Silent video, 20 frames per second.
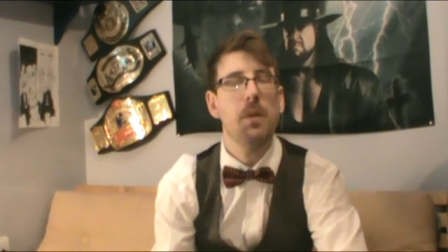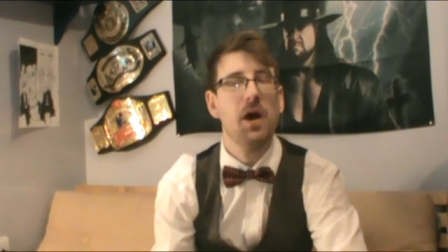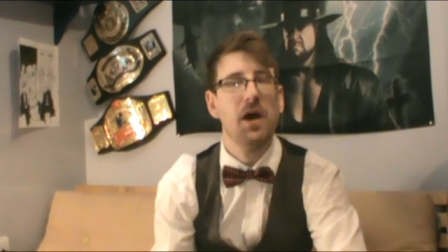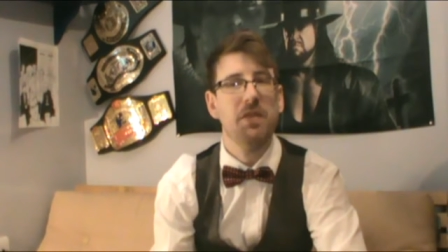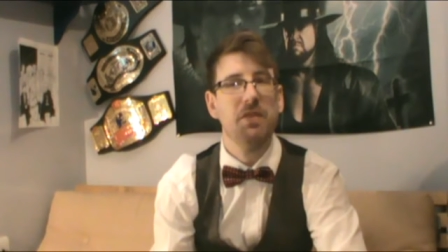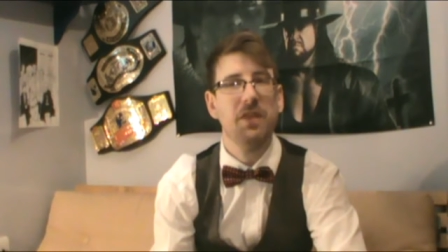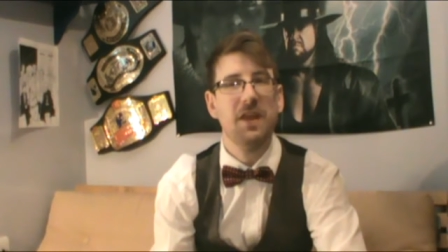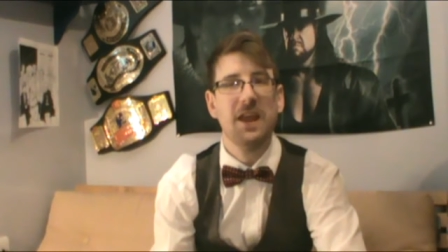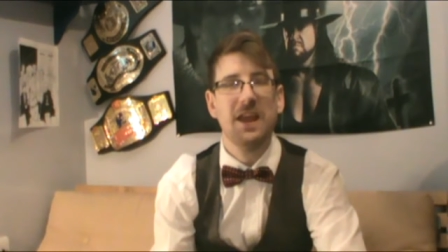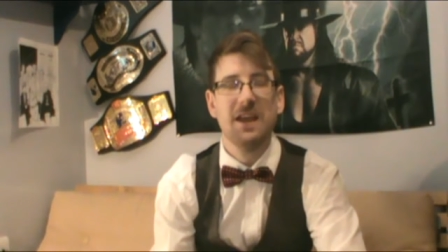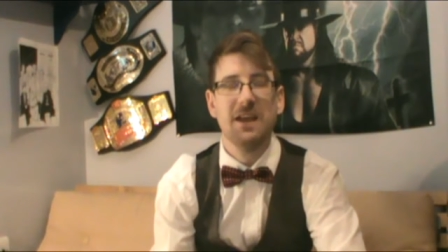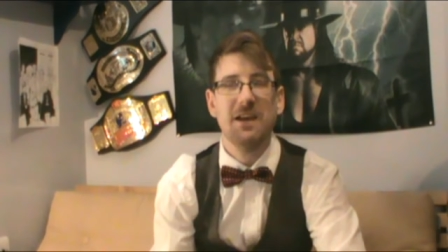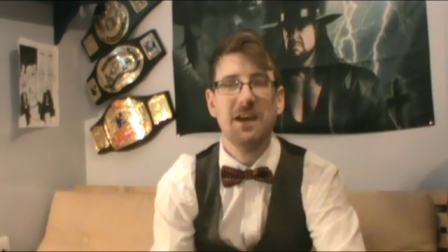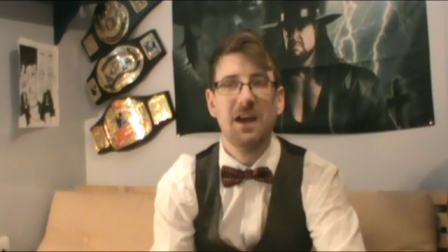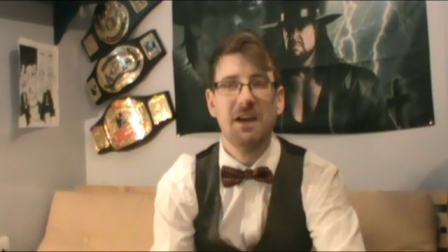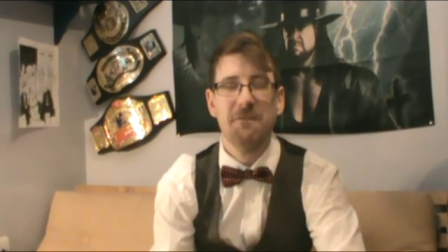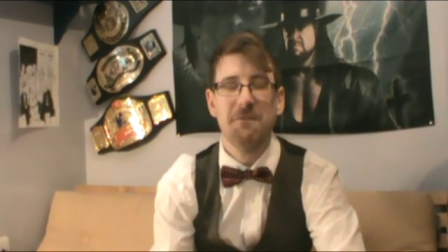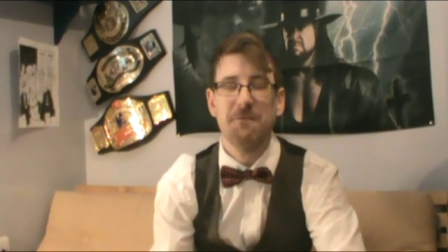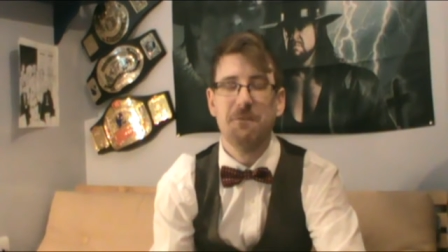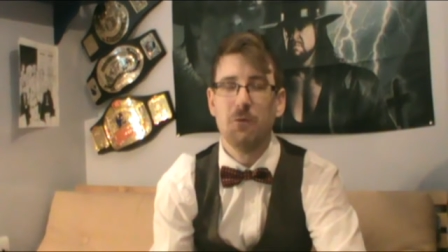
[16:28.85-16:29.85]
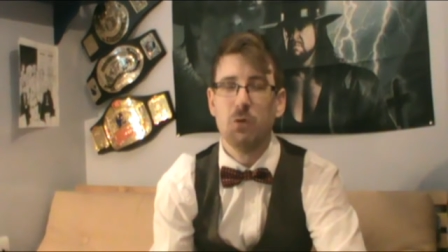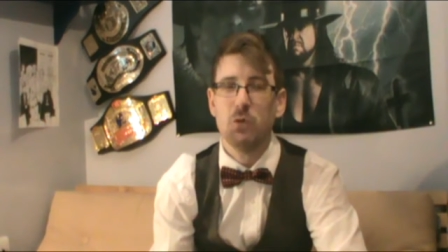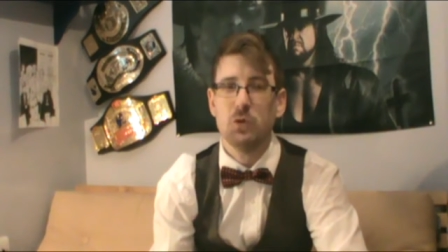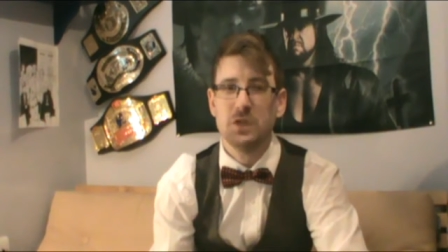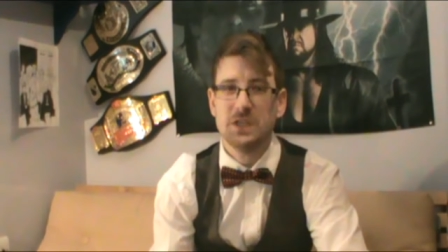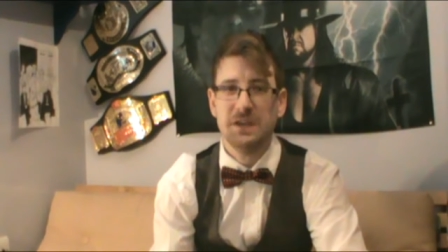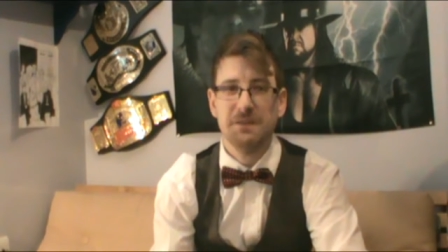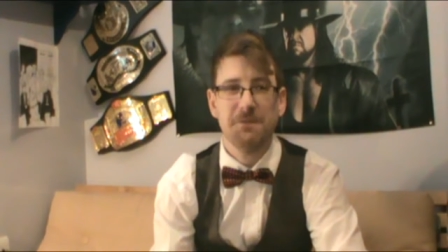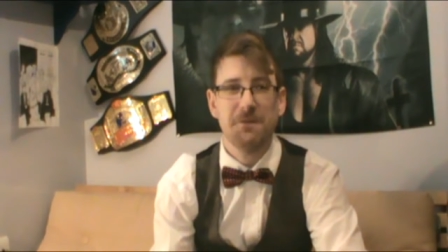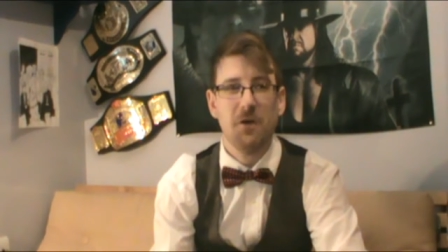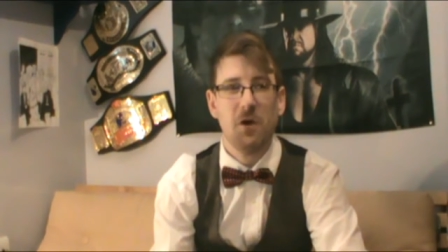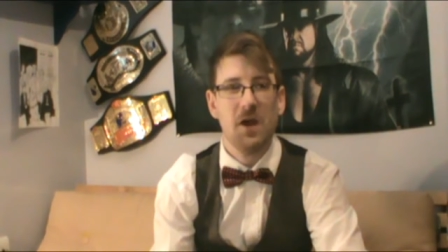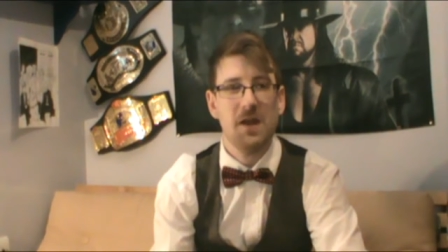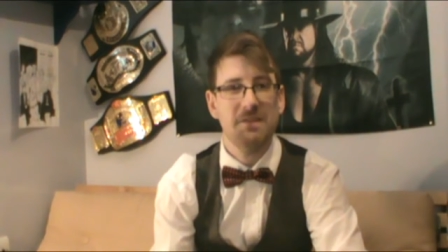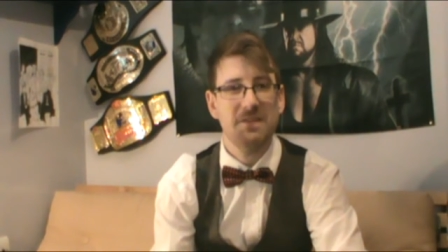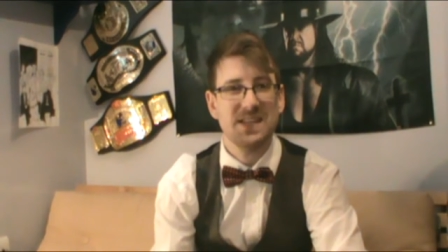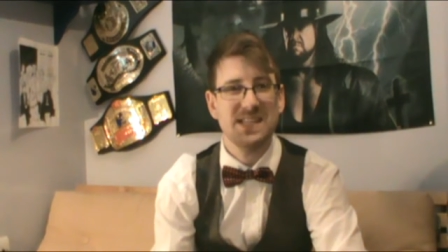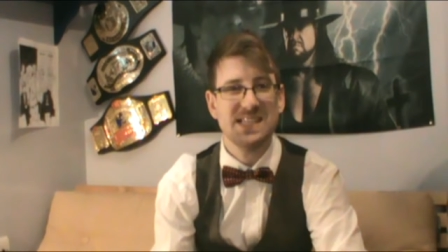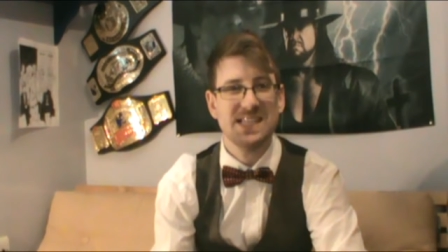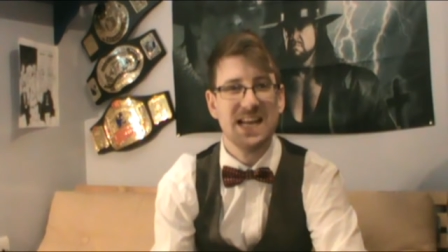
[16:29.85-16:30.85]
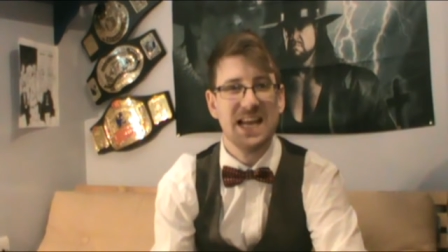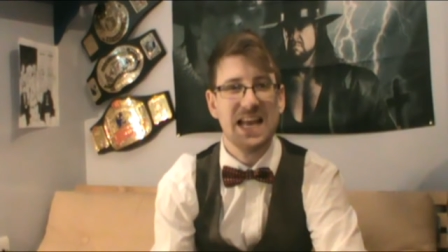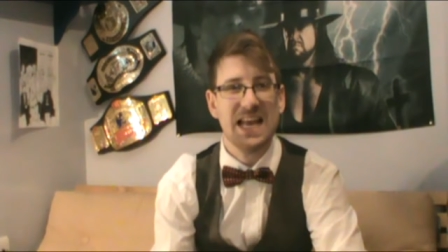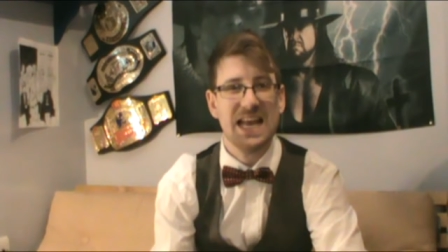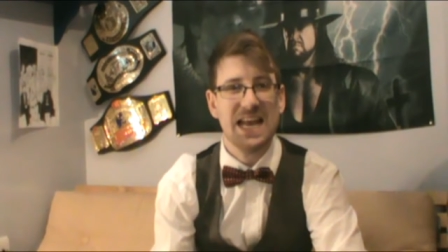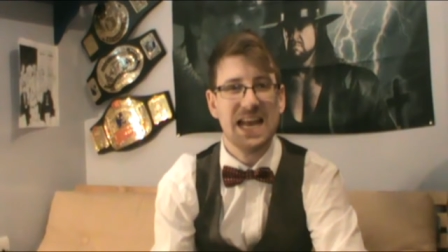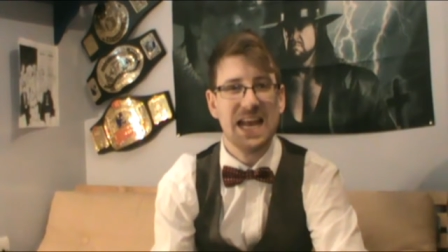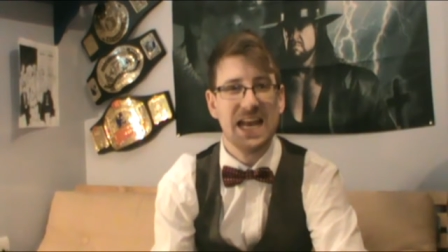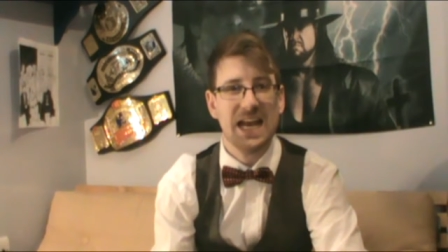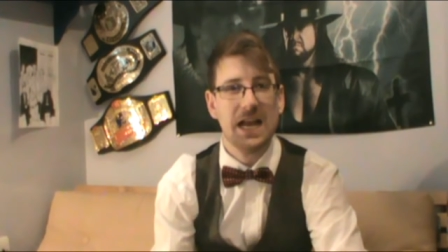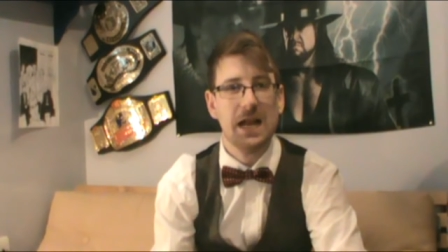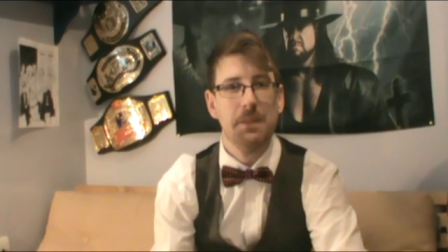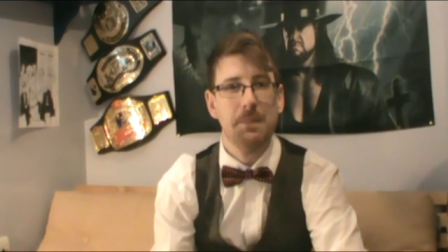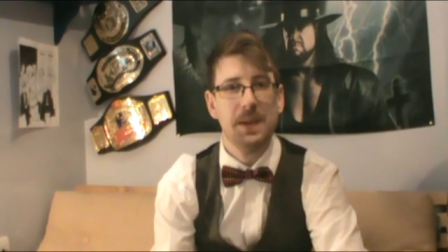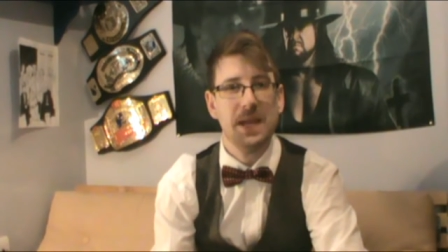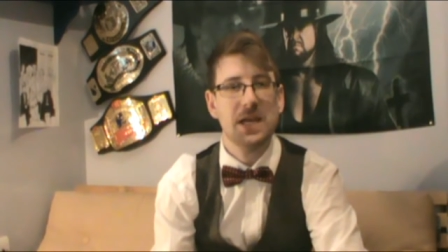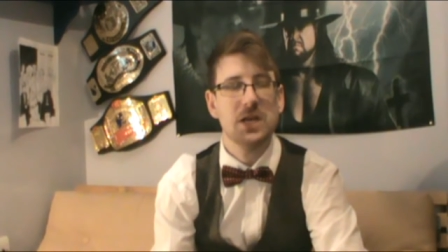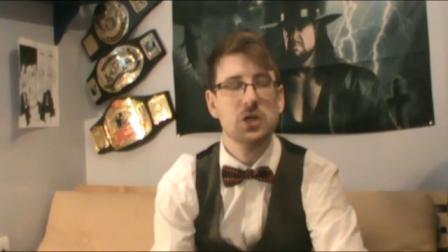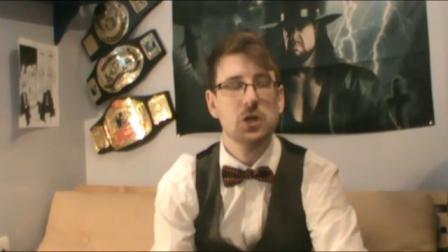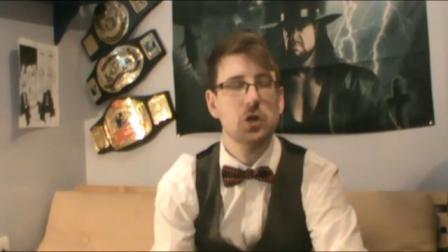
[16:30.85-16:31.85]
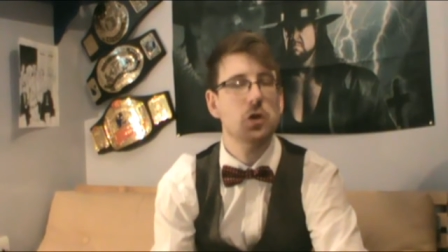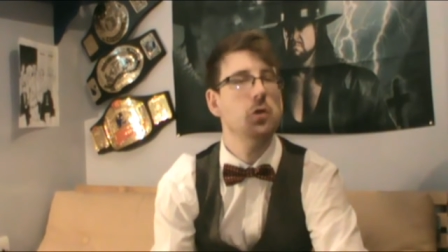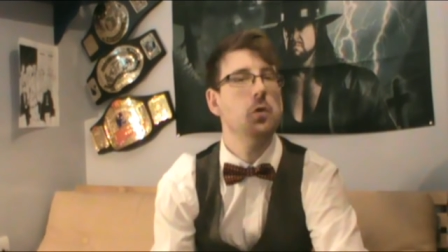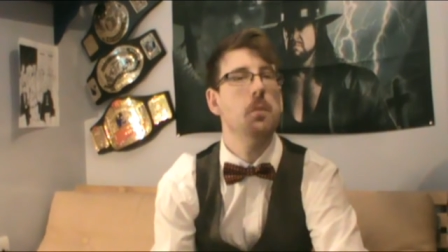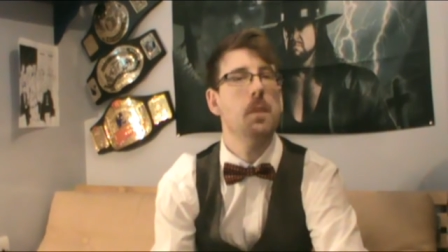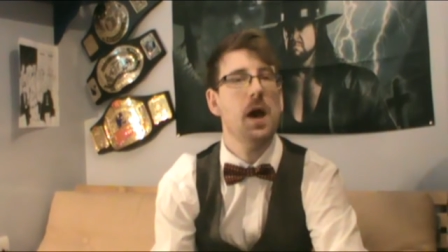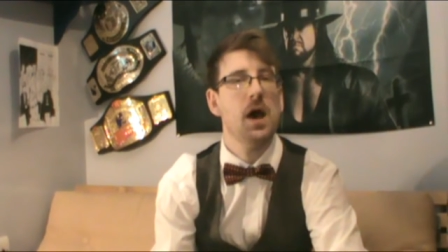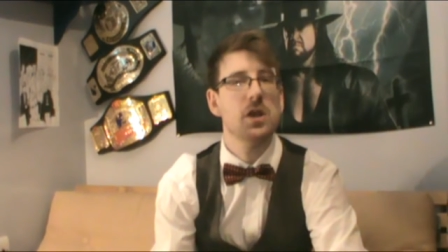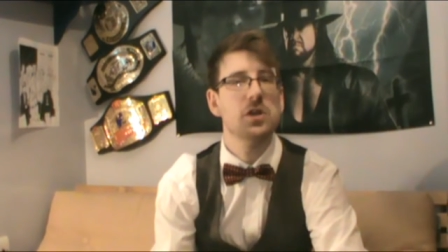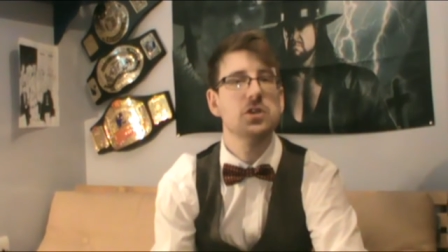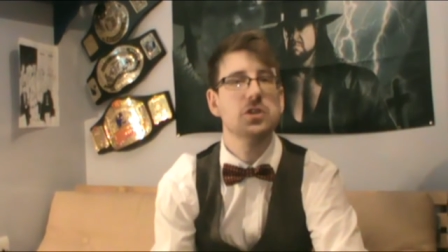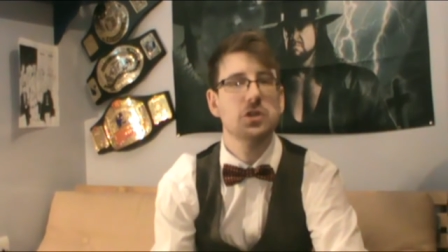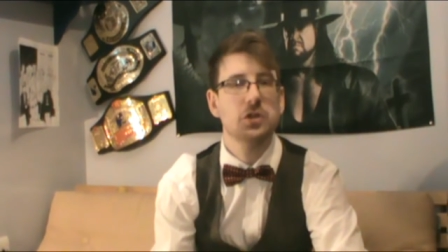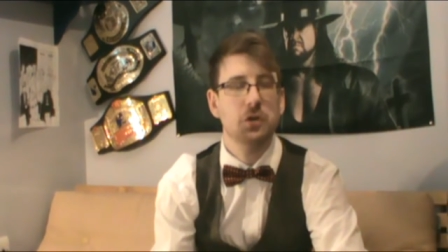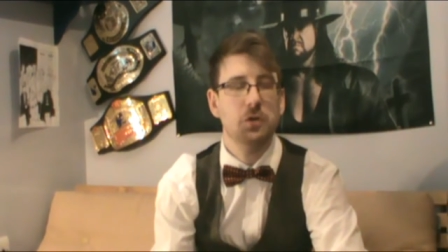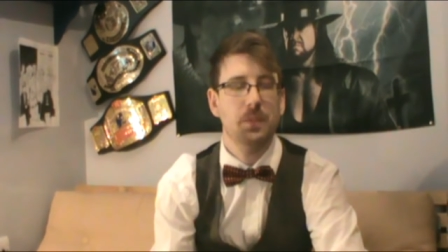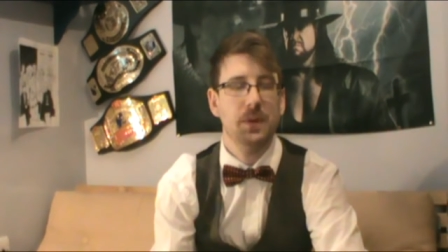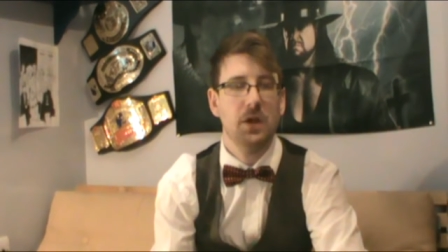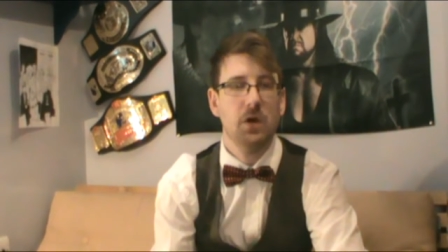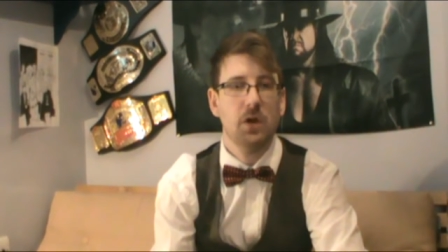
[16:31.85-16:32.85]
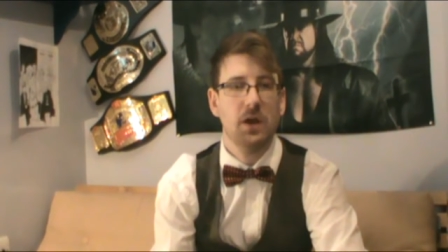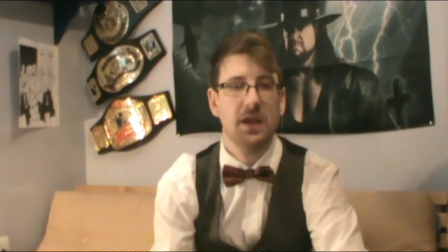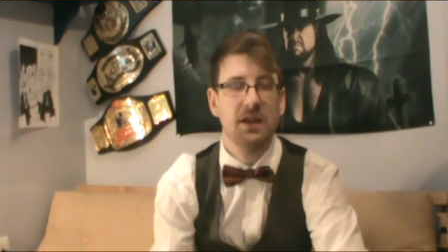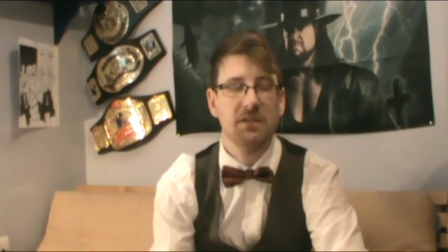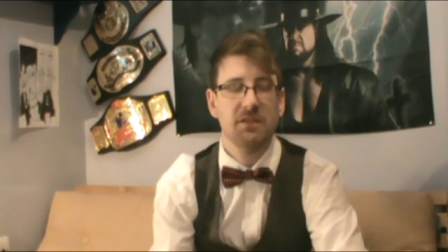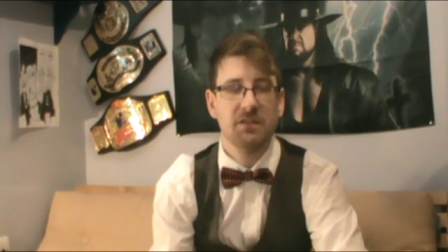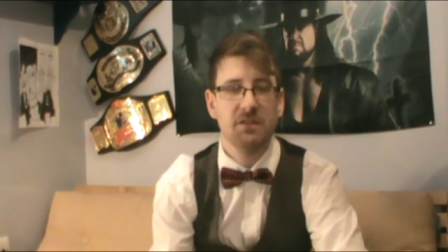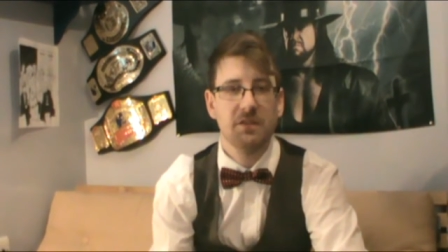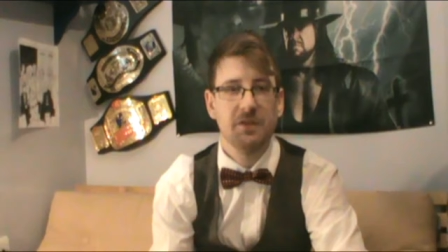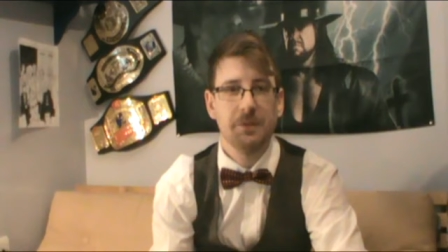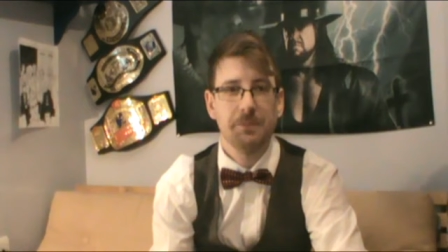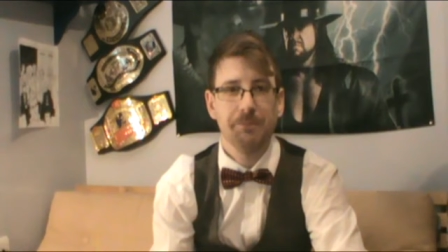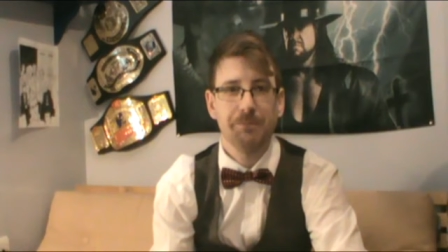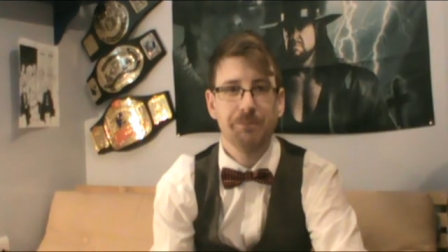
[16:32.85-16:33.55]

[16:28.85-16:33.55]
but I think at £45 it's a little bit too much, to be honest.